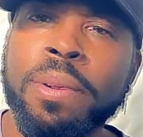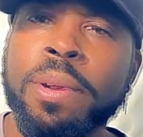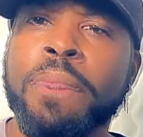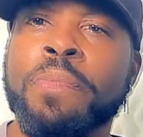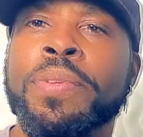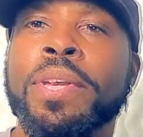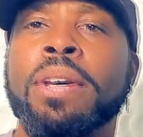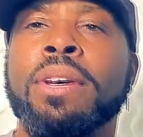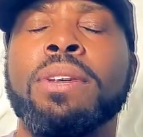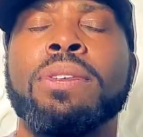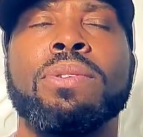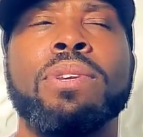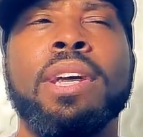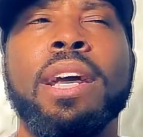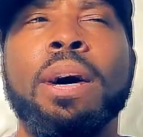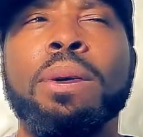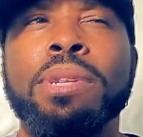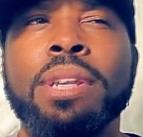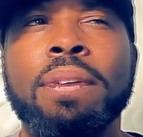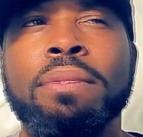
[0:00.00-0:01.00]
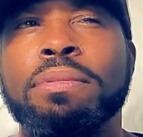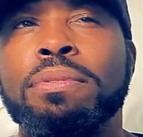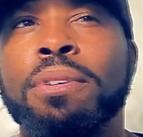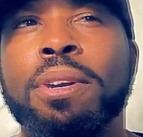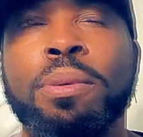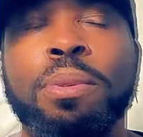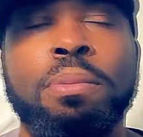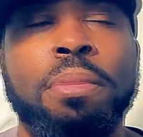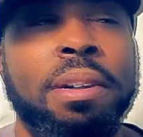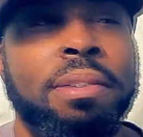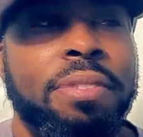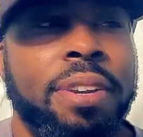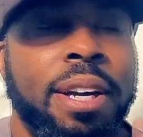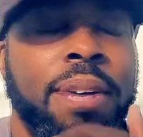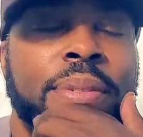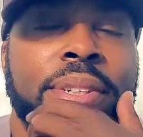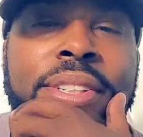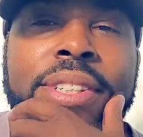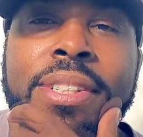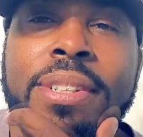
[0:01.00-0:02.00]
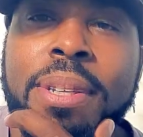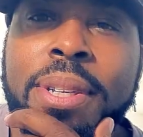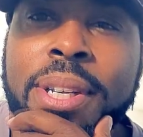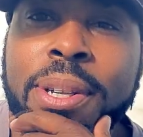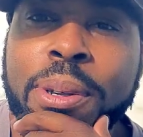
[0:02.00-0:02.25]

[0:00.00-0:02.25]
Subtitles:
So yeah, I was having fun with my family, just,